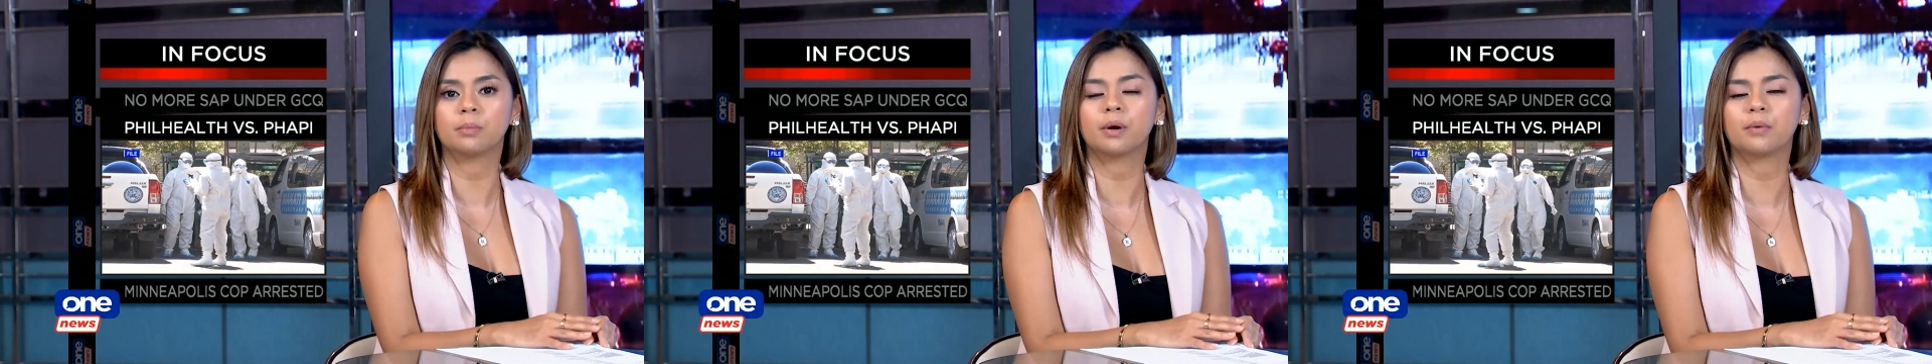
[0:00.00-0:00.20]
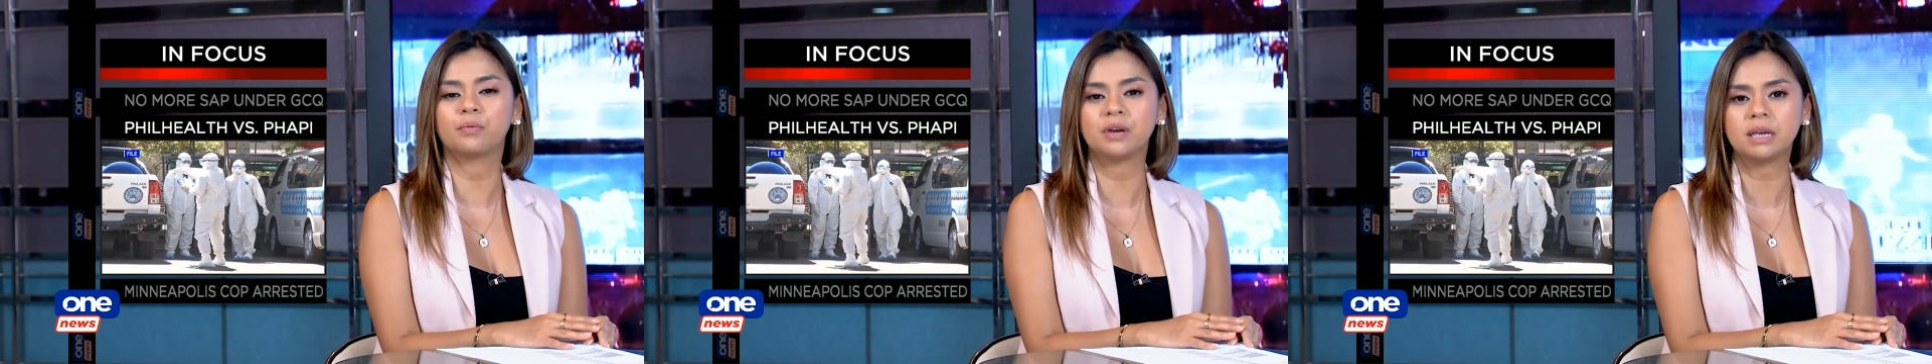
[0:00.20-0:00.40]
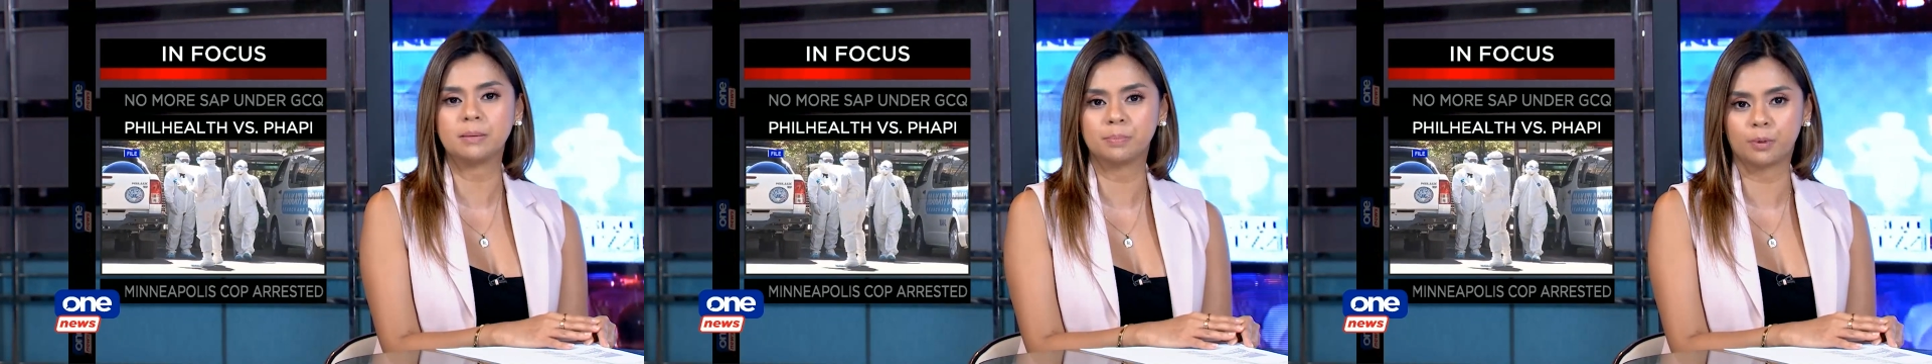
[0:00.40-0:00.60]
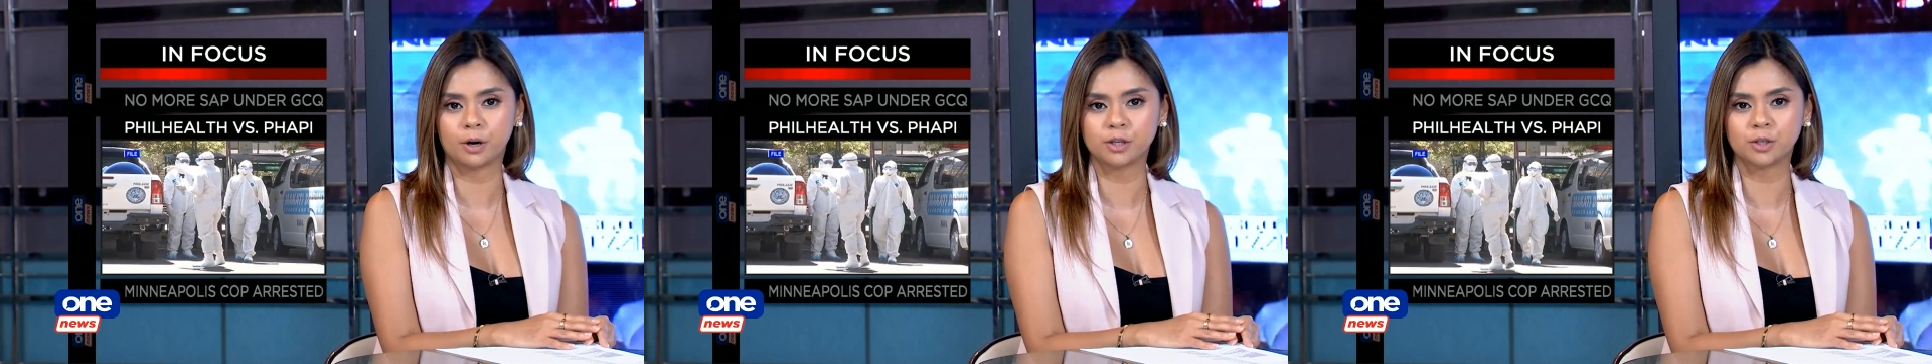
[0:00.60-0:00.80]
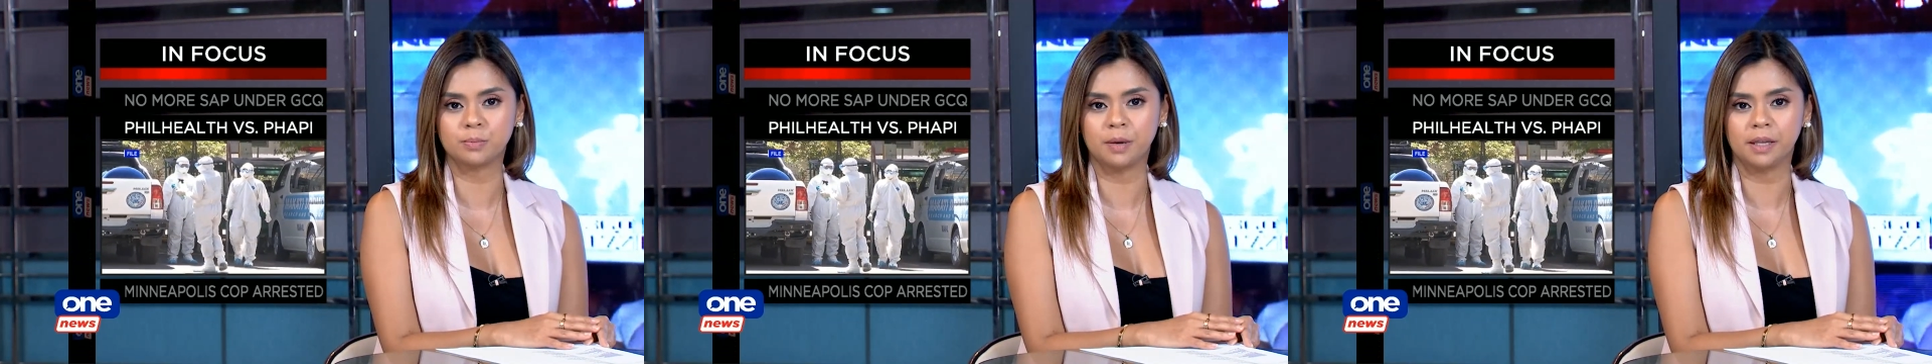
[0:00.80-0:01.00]

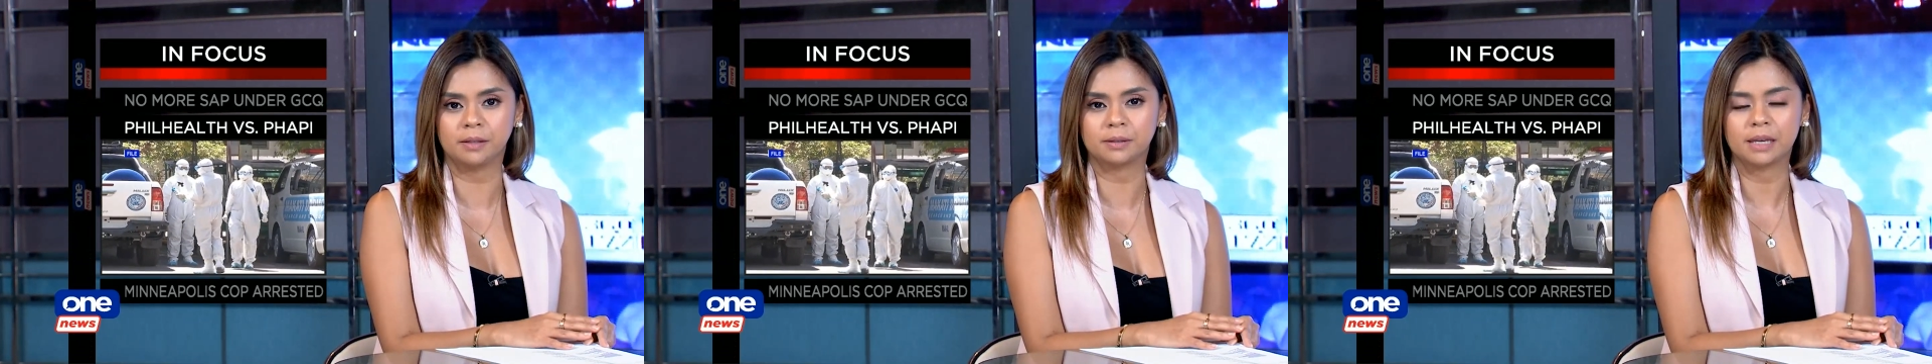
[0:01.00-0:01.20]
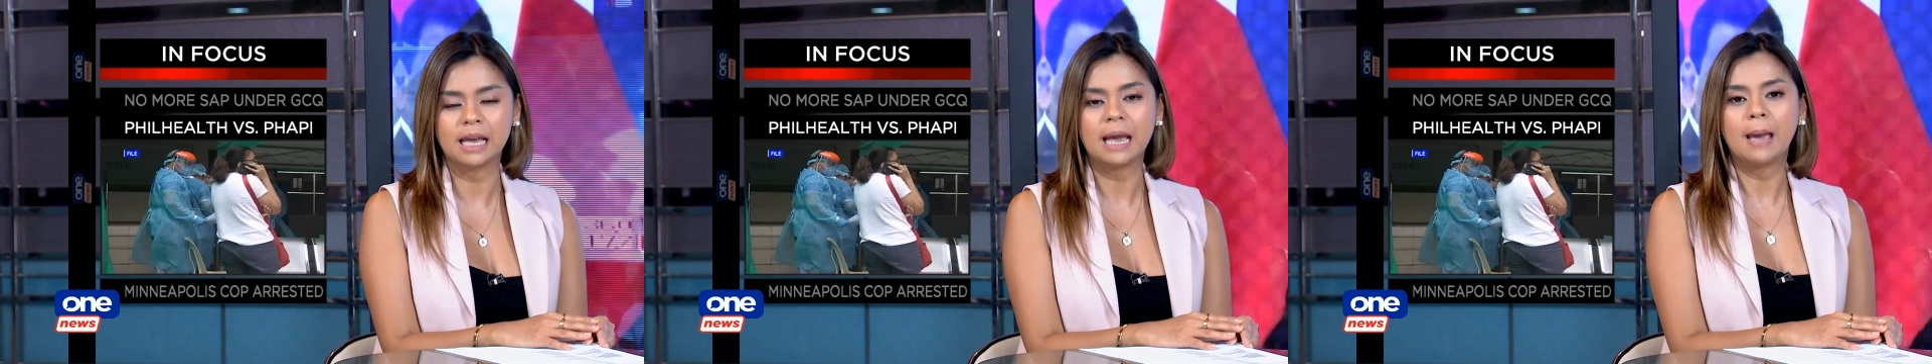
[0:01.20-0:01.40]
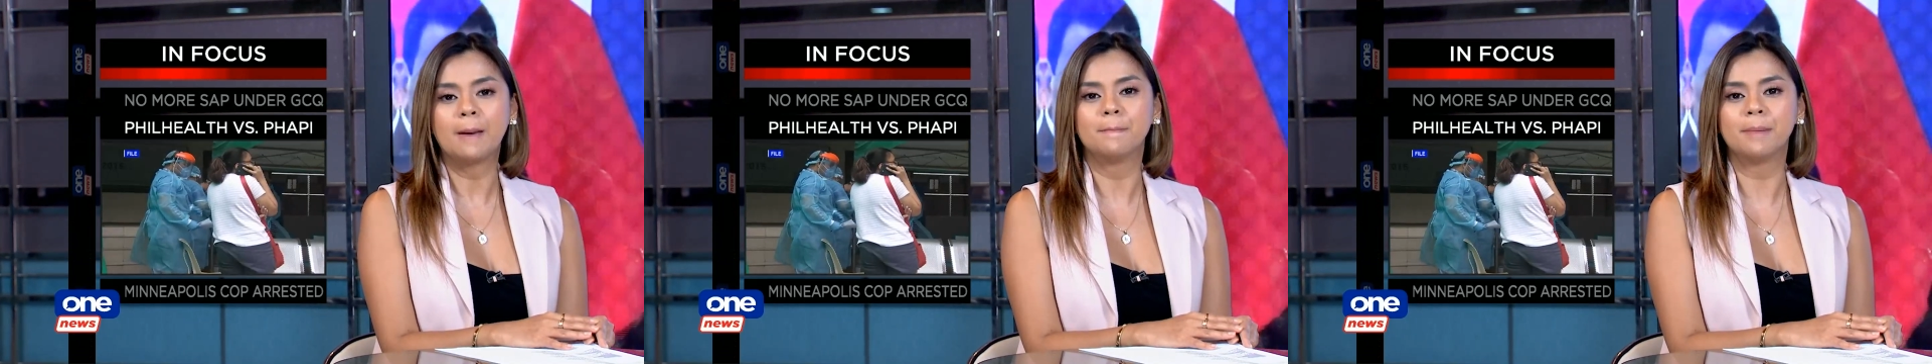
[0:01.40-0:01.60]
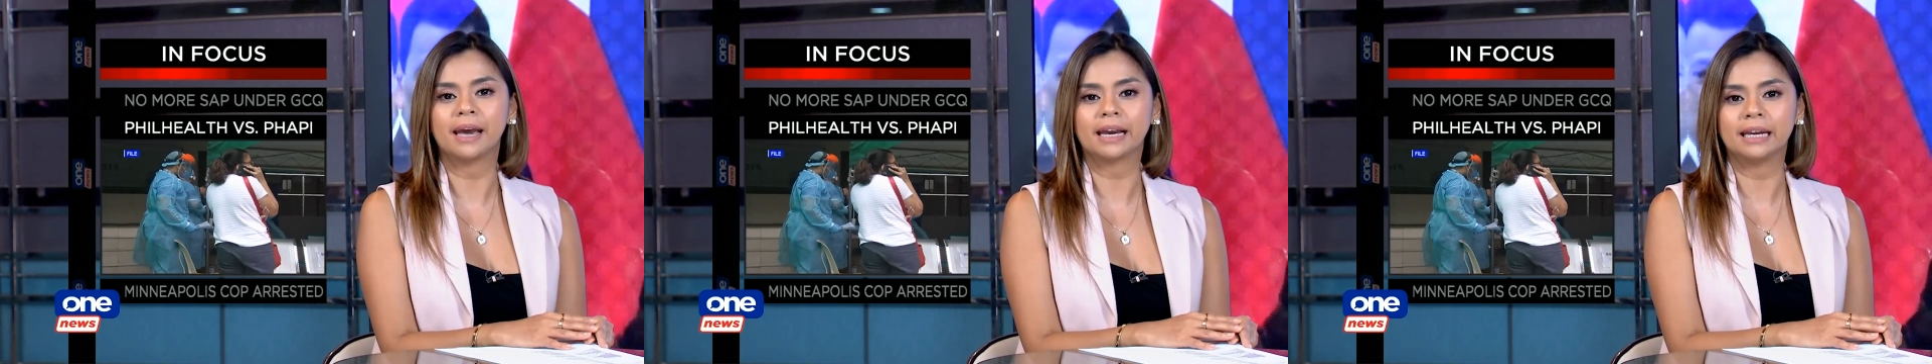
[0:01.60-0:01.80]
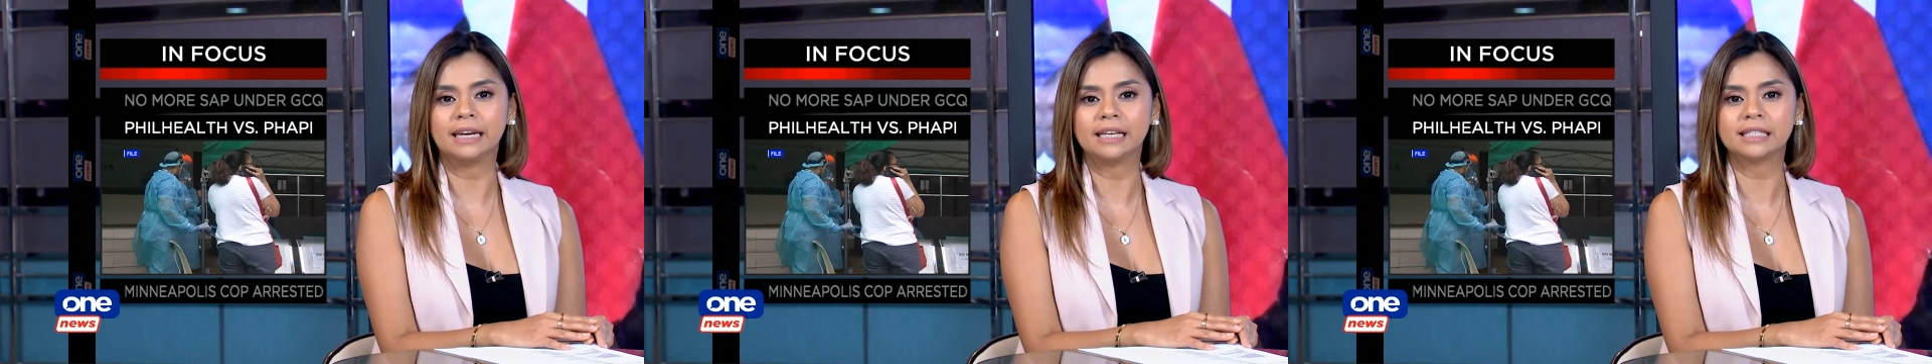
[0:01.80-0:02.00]
reimbursement
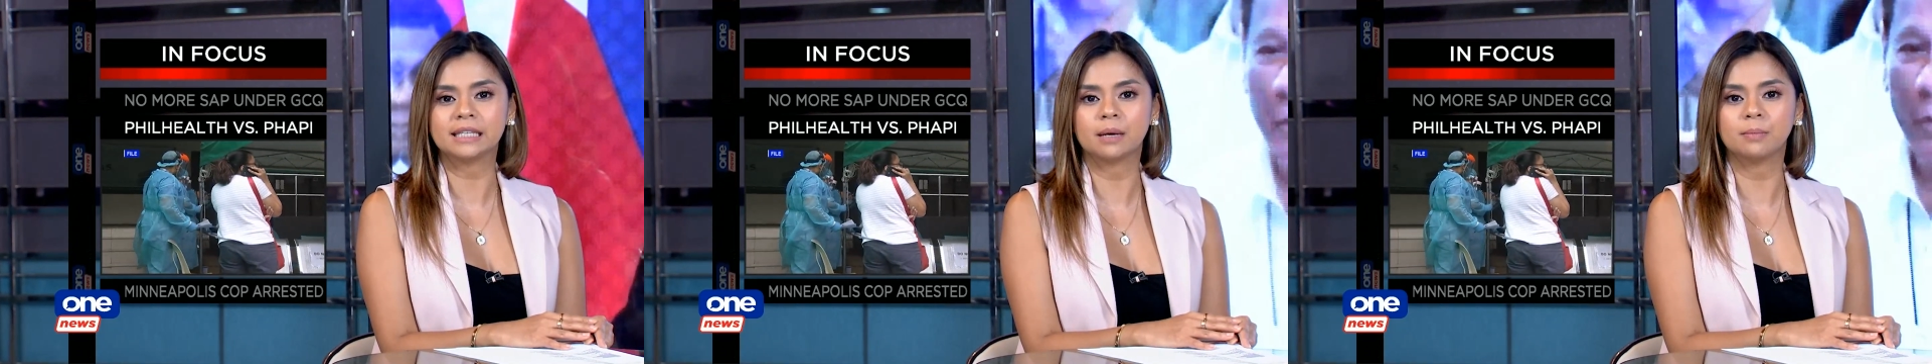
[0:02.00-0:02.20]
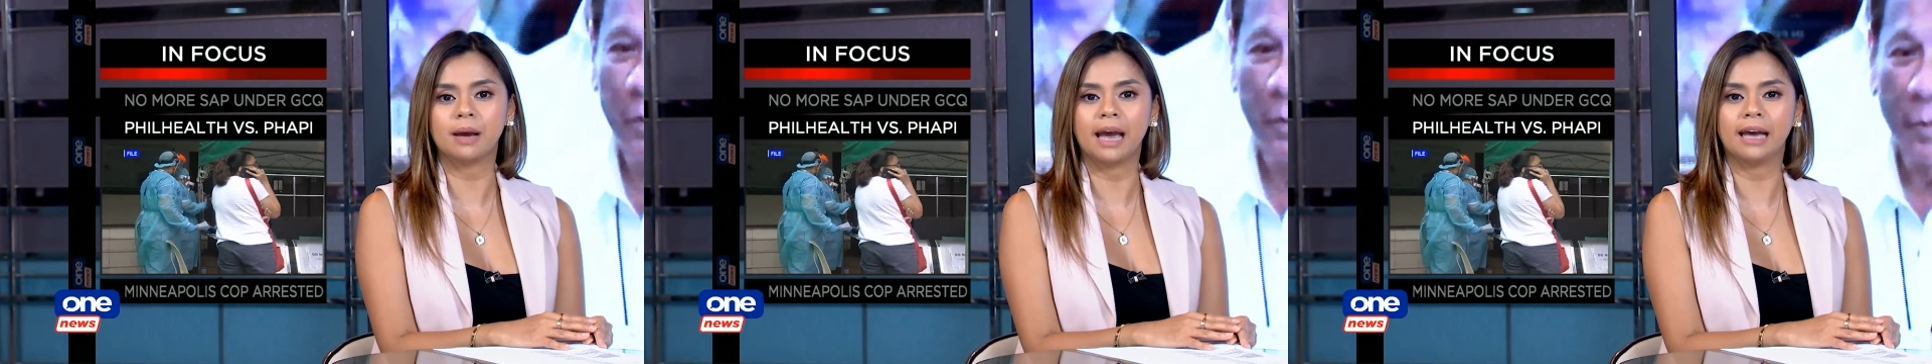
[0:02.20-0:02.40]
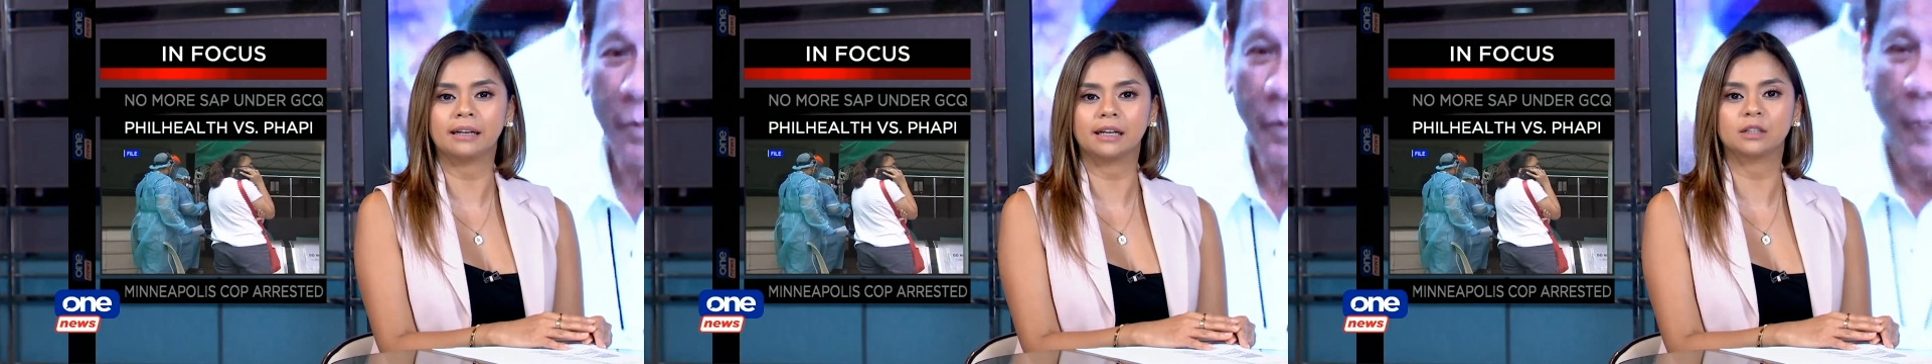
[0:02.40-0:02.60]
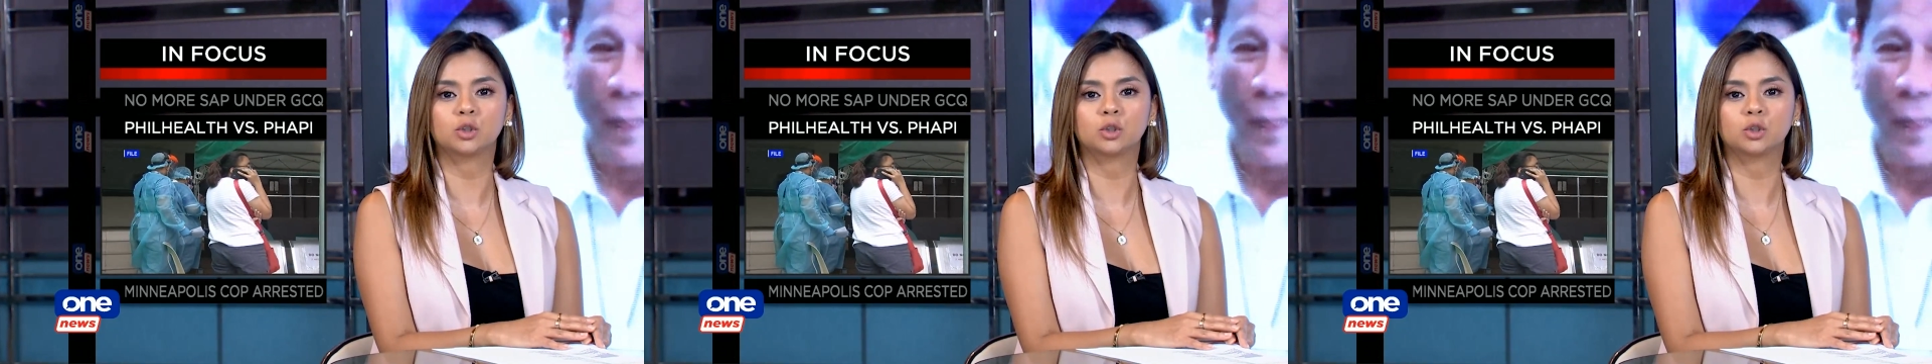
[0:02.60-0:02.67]
mechanism at